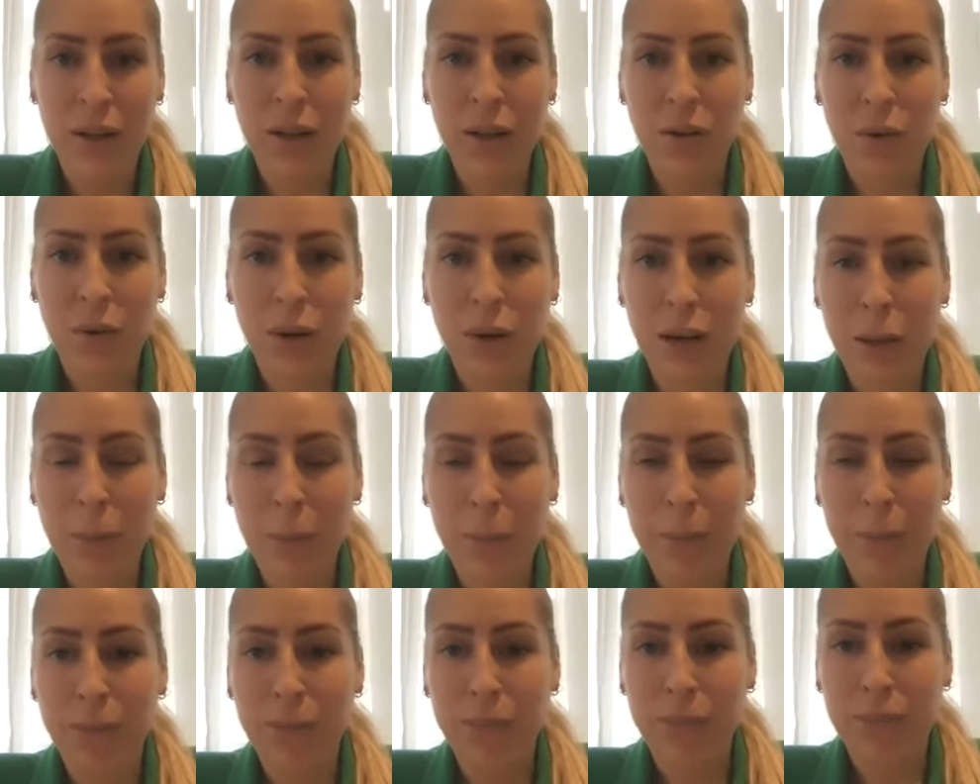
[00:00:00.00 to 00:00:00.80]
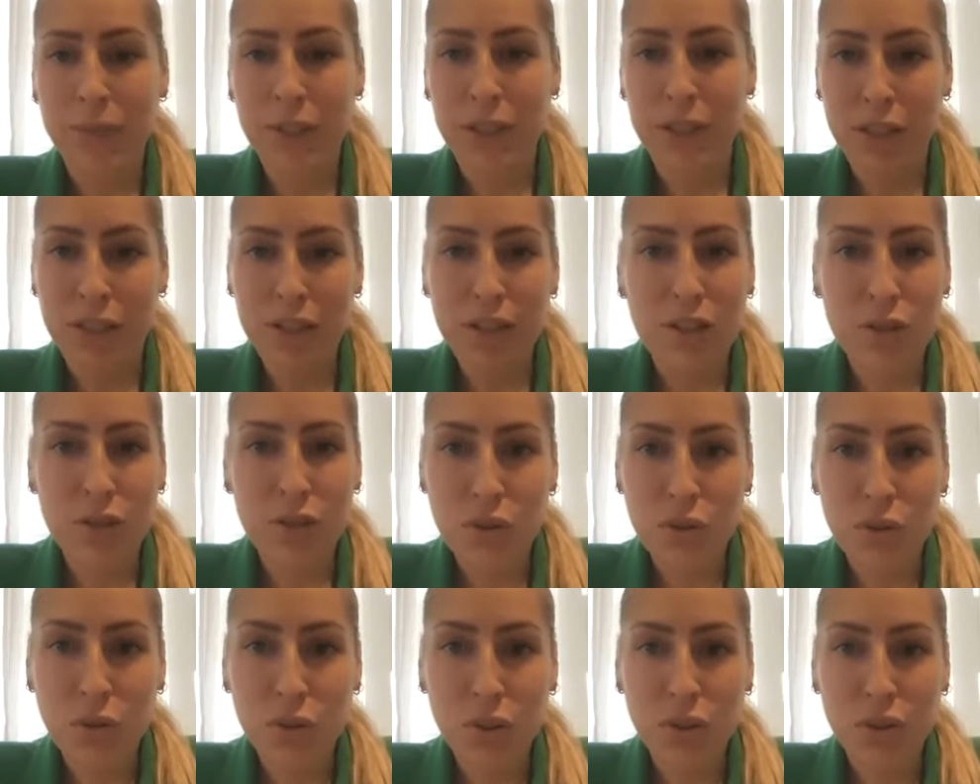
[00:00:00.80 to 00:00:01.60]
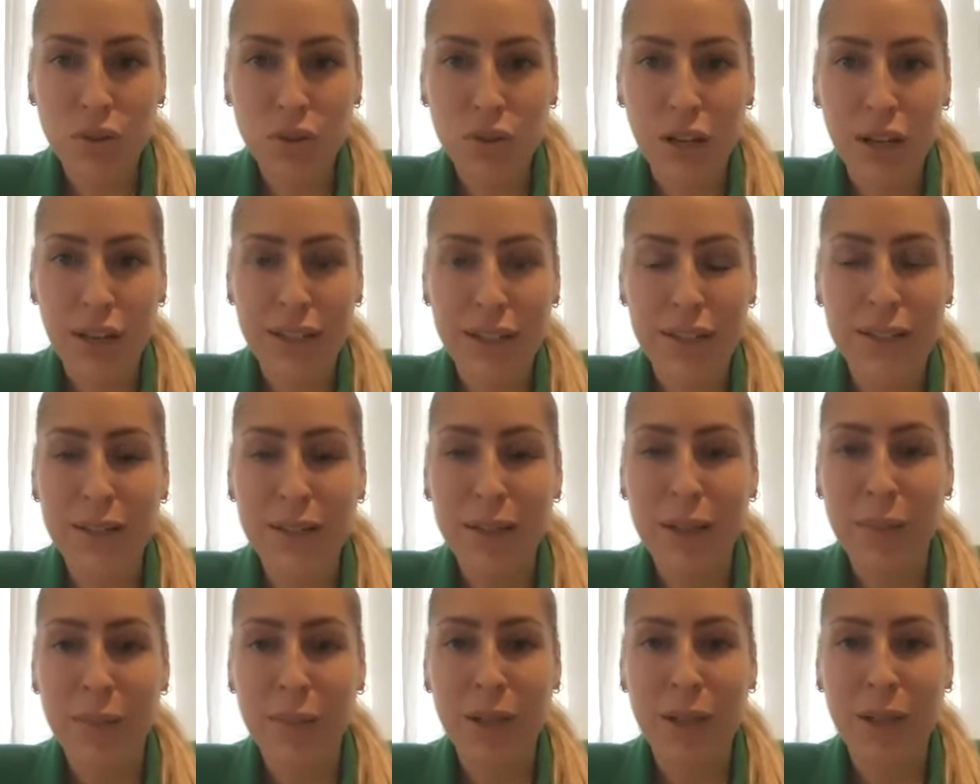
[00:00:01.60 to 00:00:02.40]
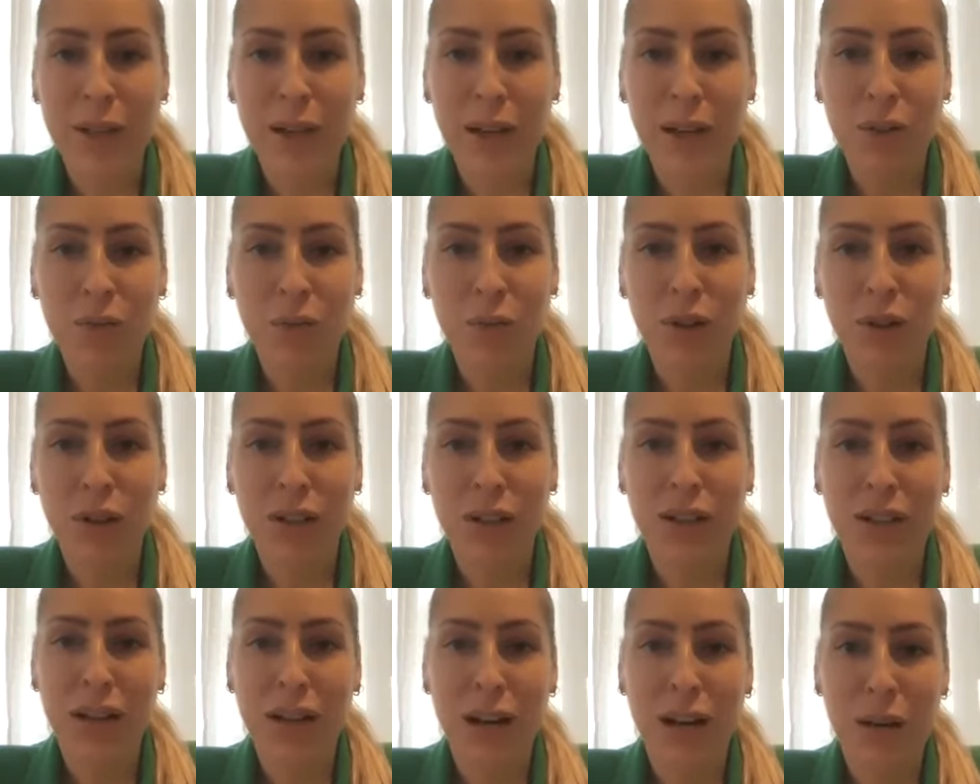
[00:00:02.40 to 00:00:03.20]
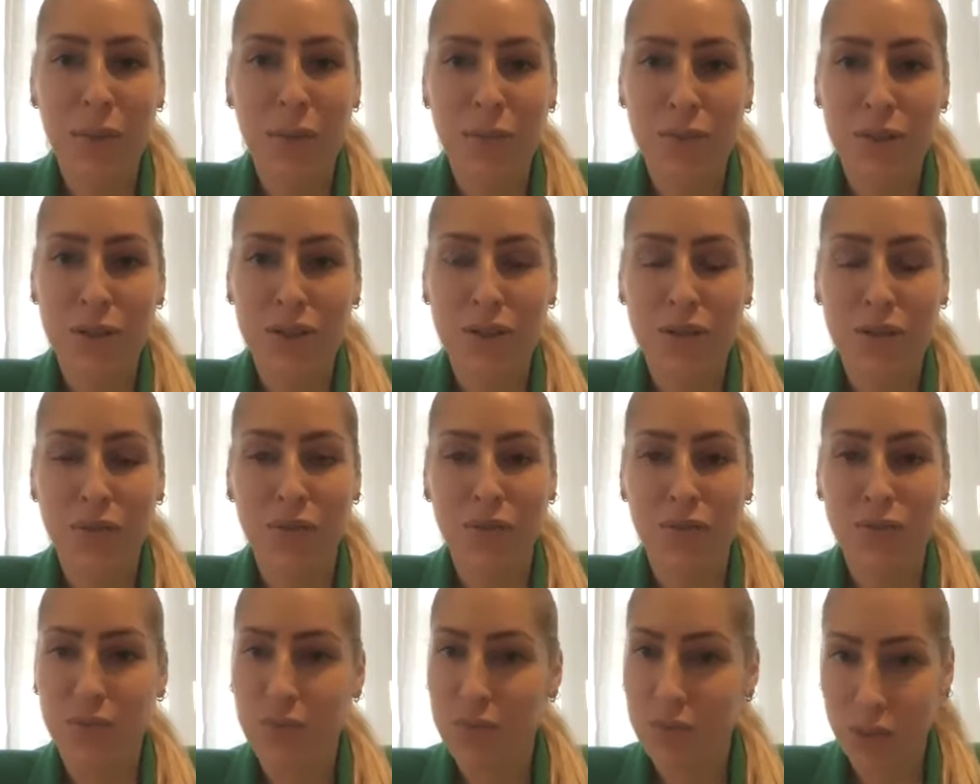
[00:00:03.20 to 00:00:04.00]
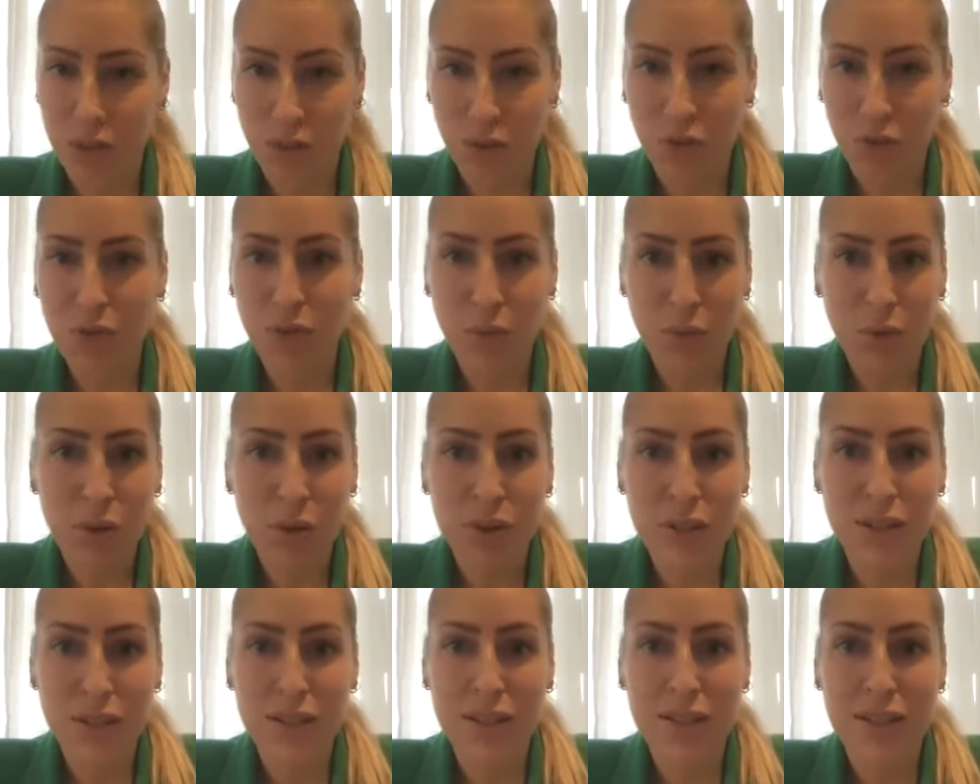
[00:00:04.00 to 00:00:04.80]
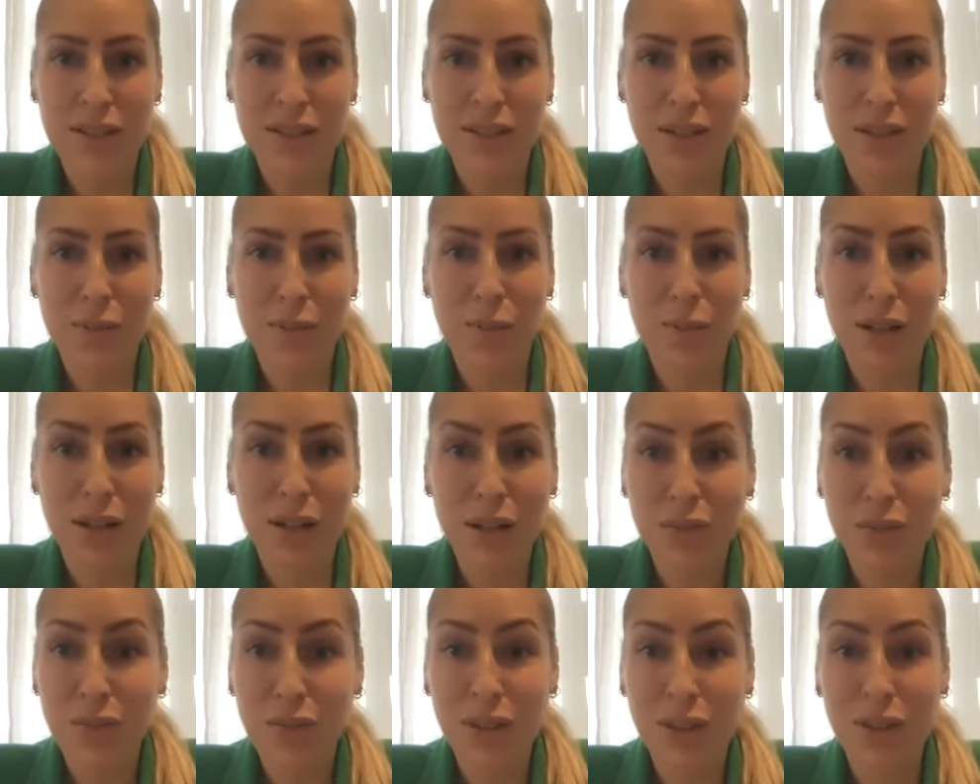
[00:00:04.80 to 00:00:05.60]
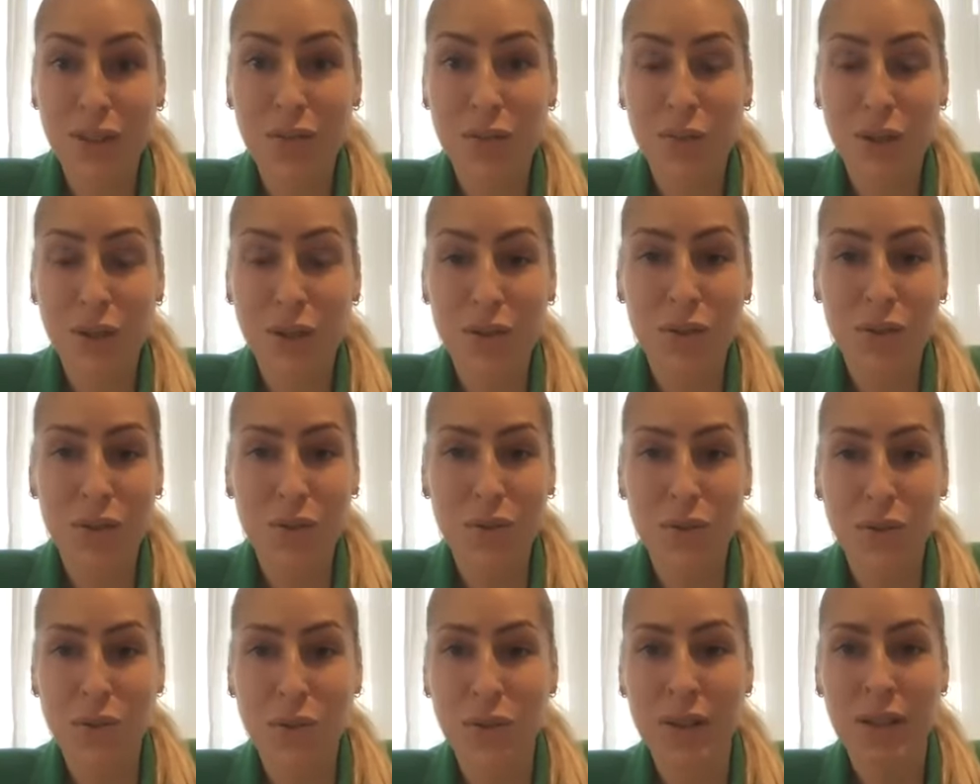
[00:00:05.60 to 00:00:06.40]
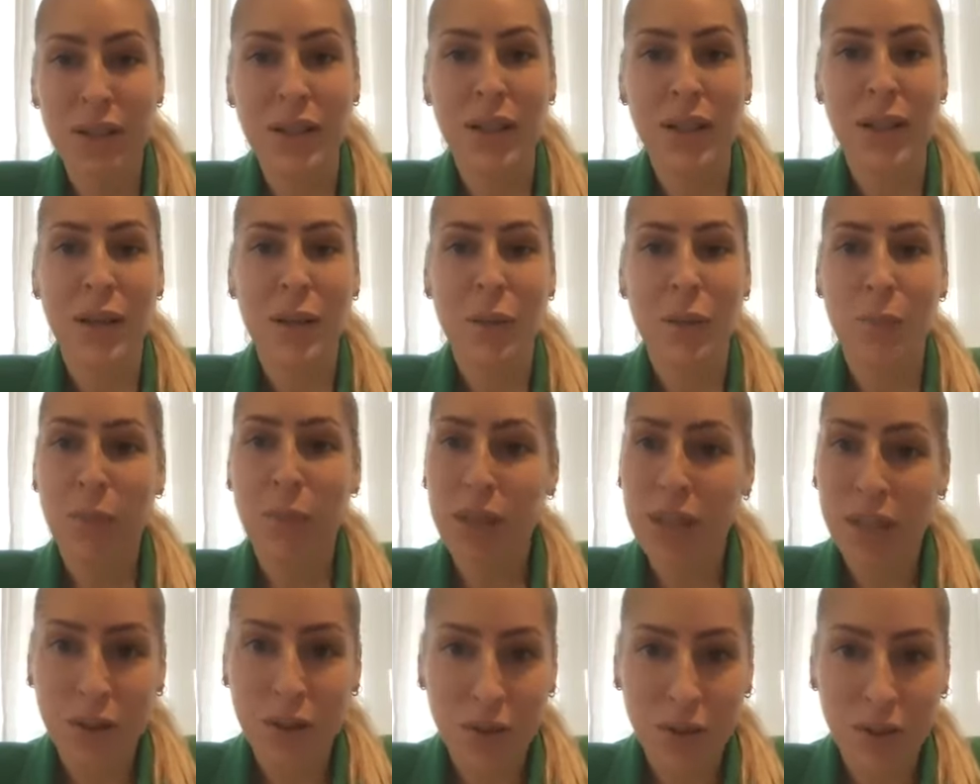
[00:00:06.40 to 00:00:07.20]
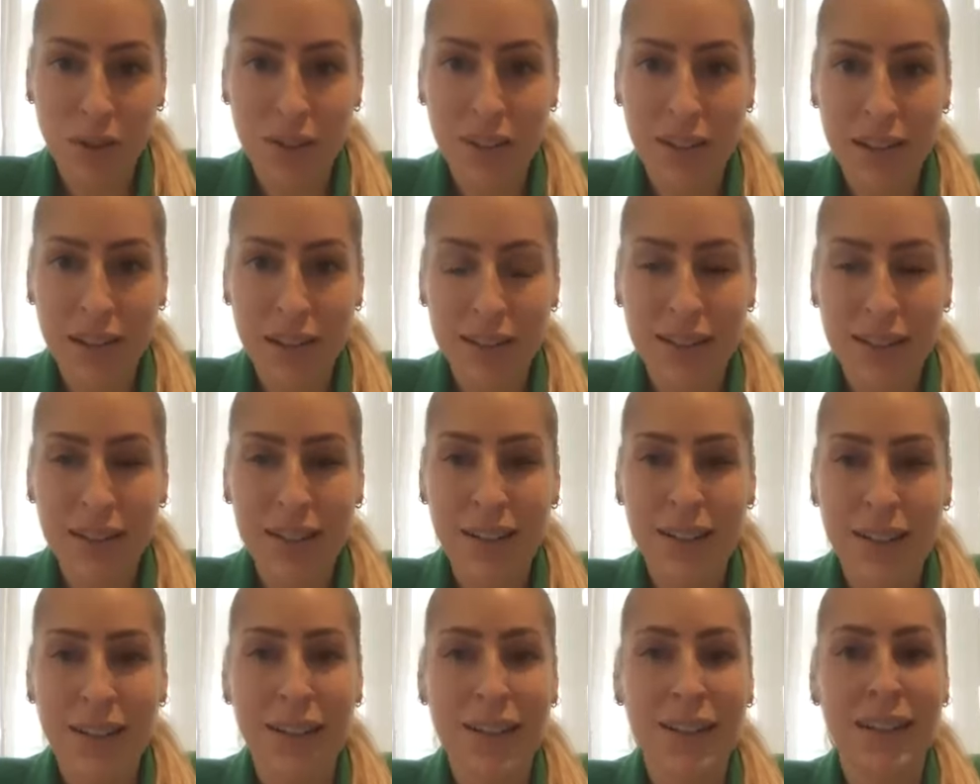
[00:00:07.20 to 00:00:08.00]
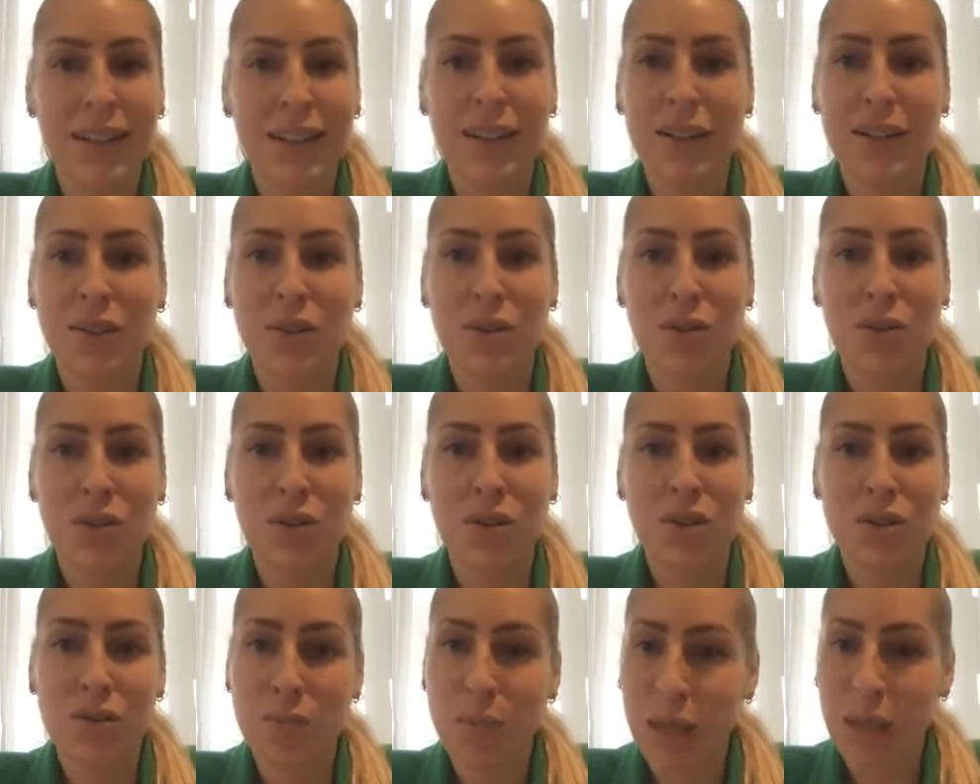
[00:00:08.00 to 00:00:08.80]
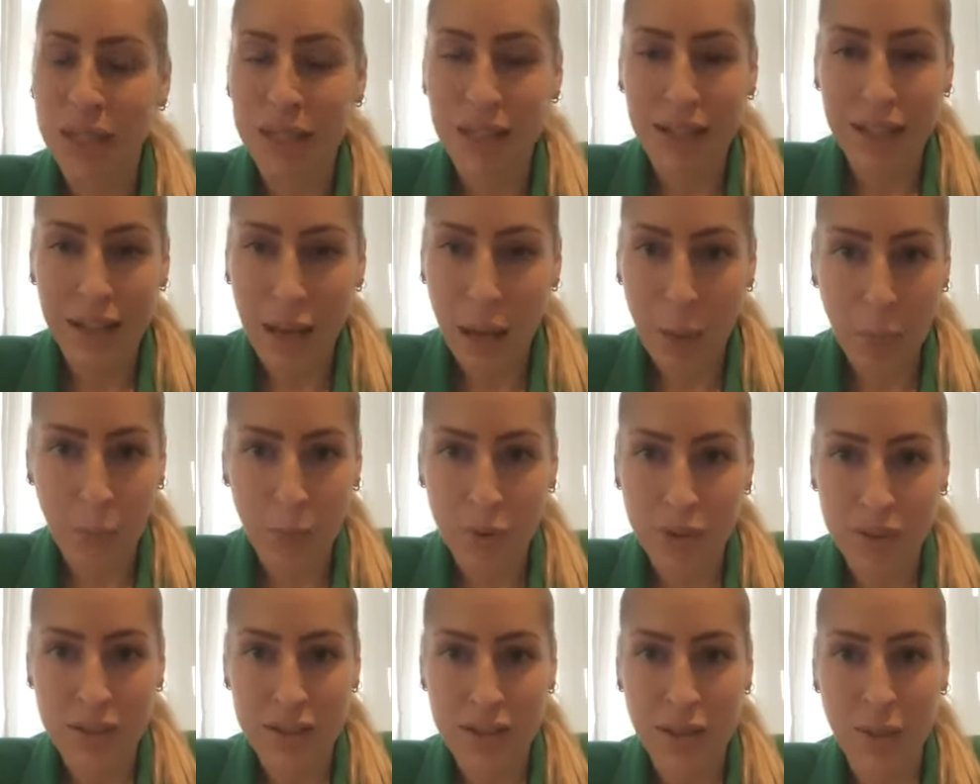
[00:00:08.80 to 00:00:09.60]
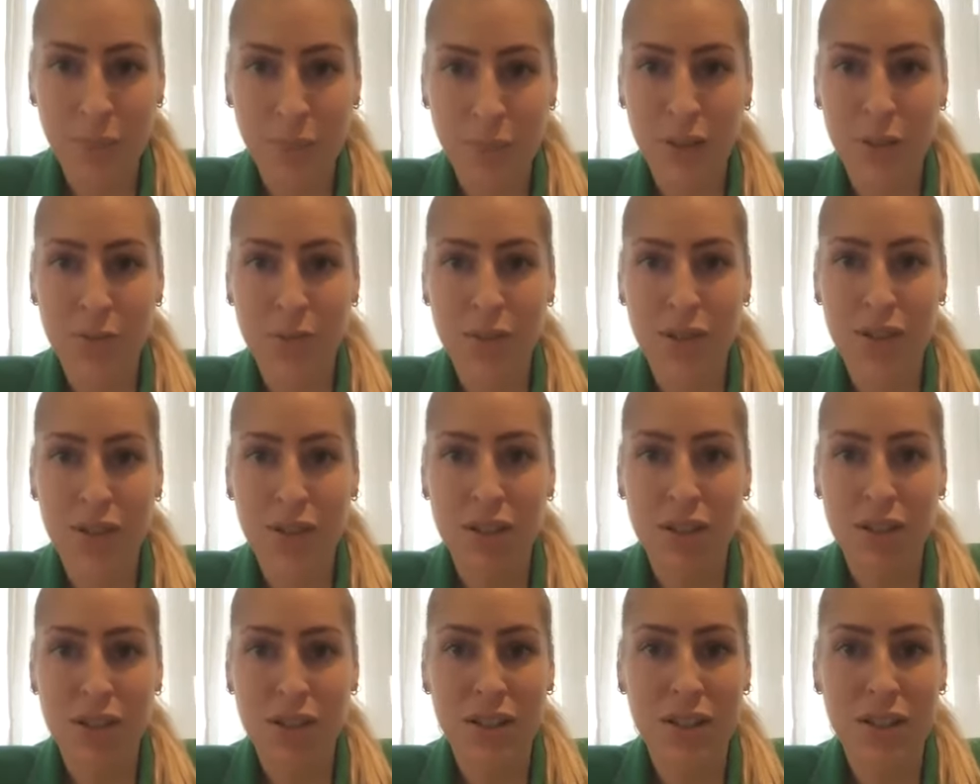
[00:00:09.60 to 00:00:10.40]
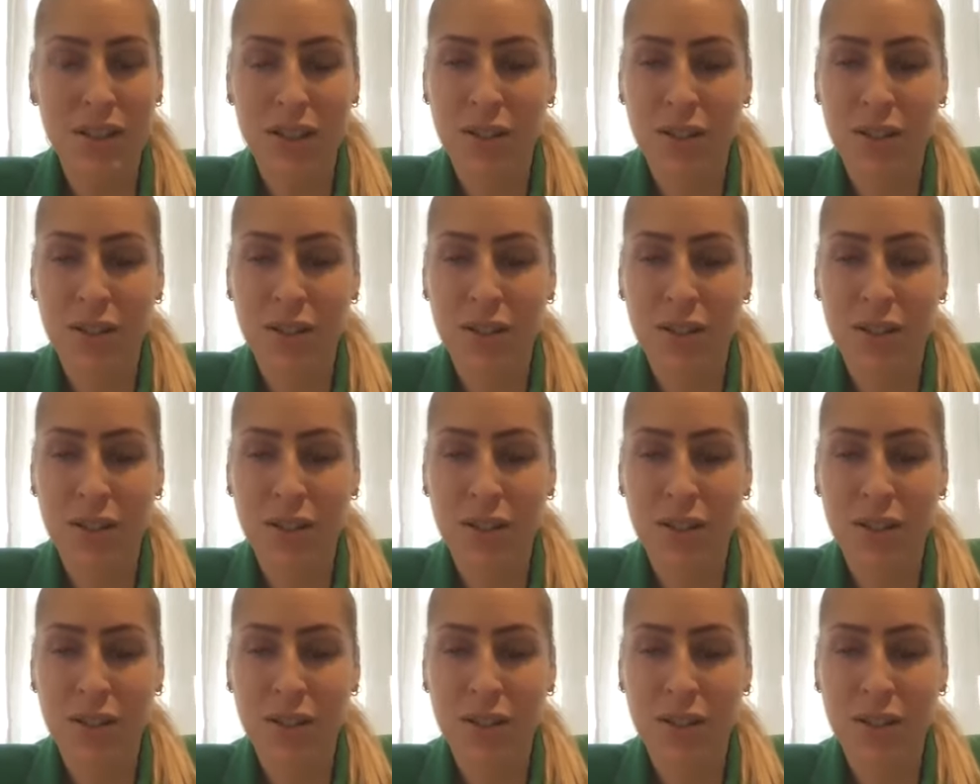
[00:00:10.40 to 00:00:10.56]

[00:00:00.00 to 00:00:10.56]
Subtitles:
Well, this is the truth, right? I mean, hard work comes, from consistently believing in what you do, being authentic, and then, just make it happen. Sometimes it's just,